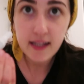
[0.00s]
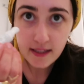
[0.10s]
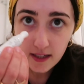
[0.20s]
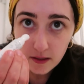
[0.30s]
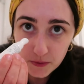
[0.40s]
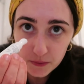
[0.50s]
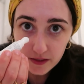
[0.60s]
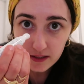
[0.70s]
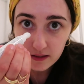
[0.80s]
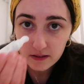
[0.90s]
And it comes with
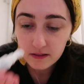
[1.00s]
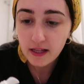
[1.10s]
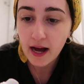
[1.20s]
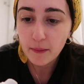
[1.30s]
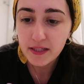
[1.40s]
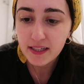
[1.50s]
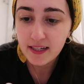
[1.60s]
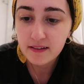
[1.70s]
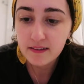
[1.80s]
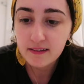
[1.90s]
like a little
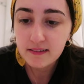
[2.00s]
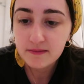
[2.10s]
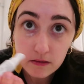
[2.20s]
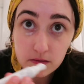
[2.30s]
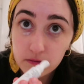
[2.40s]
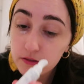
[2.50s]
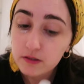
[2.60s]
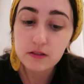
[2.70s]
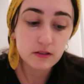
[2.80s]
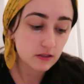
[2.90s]
applicator. I'll
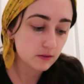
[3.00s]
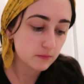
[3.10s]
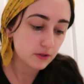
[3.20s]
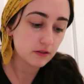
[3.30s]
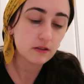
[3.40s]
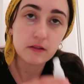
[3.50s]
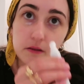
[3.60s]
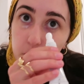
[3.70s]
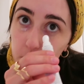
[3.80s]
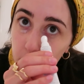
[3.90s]
just put a
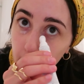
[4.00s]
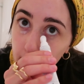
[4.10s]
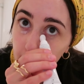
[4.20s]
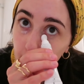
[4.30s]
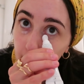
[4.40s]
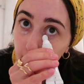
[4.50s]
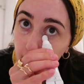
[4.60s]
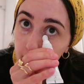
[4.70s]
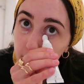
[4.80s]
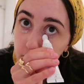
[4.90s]
little, or
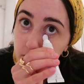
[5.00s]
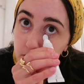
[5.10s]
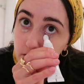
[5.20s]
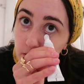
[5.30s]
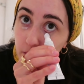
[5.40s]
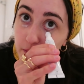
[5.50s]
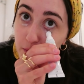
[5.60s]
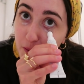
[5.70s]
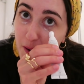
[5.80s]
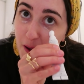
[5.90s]
oh, this is a lot.
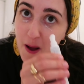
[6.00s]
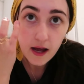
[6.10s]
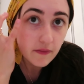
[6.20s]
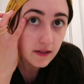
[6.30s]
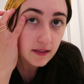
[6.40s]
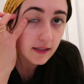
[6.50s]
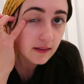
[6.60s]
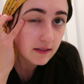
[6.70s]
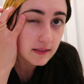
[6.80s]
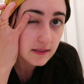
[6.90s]
And then
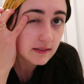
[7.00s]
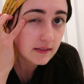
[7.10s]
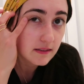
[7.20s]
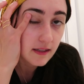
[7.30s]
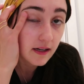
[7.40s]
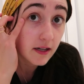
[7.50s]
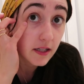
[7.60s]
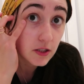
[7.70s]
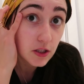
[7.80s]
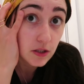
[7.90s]
get this
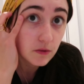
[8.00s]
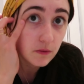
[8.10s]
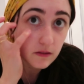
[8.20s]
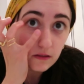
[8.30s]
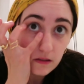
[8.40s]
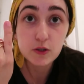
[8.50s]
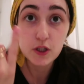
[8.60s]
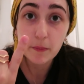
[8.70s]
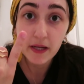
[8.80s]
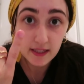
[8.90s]
area too. Use
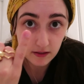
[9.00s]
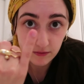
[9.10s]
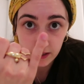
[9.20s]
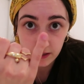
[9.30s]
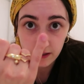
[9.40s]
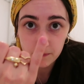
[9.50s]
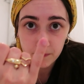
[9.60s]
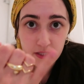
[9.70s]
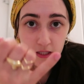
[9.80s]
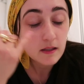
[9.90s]
your pinky finger
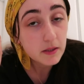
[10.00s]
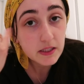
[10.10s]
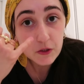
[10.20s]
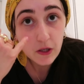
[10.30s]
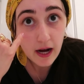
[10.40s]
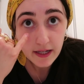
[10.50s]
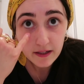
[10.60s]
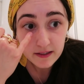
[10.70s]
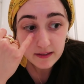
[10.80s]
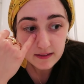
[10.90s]
because your eye
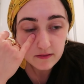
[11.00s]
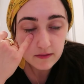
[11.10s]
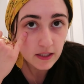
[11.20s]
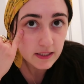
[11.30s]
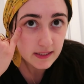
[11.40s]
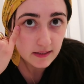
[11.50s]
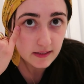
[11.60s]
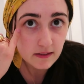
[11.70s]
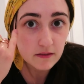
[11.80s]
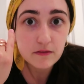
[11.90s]
area is very
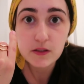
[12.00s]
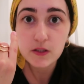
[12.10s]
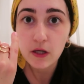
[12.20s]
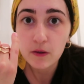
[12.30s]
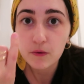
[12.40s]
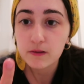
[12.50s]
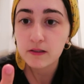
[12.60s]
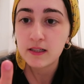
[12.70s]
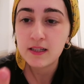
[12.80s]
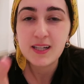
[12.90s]
sensitive.
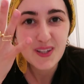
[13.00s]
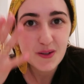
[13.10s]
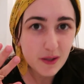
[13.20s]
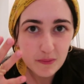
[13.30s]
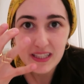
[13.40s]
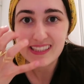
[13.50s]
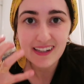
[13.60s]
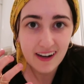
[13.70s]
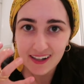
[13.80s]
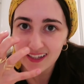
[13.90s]
So you want to be
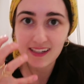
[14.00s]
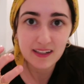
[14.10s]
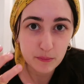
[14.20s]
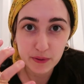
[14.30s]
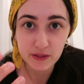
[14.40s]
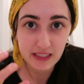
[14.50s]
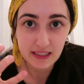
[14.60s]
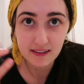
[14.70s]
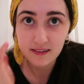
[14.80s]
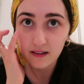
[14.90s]
tugging and
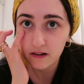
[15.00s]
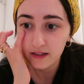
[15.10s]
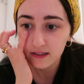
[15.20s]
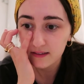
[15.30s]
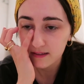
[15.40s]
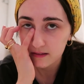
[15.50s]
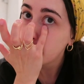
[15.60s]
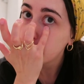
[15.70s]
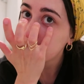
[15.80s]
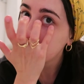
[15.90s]
pulling on it.
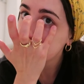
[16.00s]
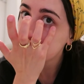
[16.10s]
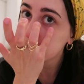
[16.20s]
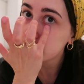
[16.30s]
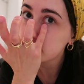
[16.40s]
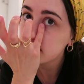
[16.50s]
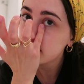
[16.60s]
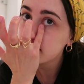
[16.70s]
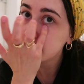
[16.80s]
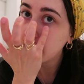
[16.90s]
A right little
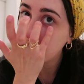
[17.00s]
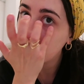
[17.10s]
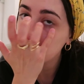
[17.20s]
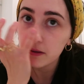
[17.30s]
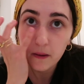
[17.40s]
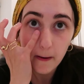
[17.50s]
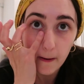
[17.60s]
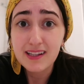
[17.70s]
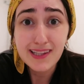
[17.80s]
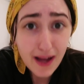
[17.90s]
dab.
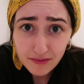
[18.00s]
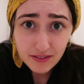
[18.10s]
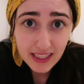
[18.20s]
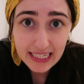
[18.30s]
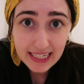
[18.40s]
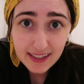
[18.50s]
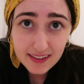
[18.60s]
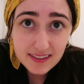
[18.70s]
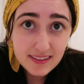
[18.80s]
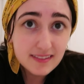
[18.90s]
Lovely.
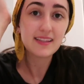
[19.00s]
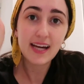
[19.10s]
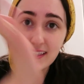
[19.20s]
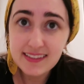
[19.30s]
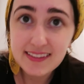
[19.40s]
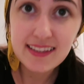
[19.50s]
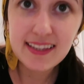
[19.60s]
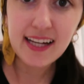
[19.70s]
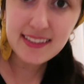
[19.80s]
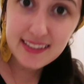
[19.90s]
That's
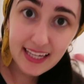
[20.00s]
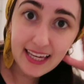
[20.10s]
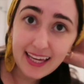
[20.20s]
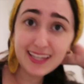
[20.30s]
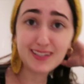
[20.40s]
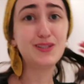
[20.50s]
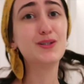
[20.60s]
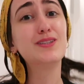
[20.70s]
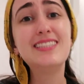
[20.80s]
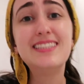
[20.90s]
it.
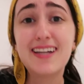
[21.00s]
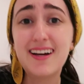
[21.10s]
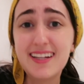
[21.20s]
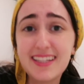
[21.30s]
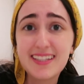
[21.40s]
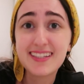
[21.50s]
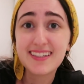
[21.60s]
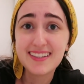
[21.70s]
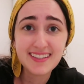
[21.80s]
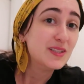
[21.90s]
You're
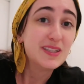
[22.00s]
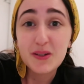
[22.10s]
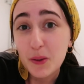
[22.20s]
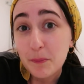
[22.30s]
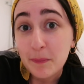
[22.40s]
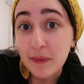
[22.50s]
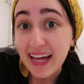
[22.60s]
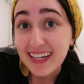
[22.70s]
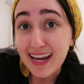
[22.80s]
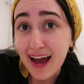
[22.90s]
done. You can go to
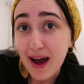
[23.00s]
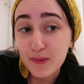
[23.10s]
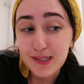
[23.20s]
bed now.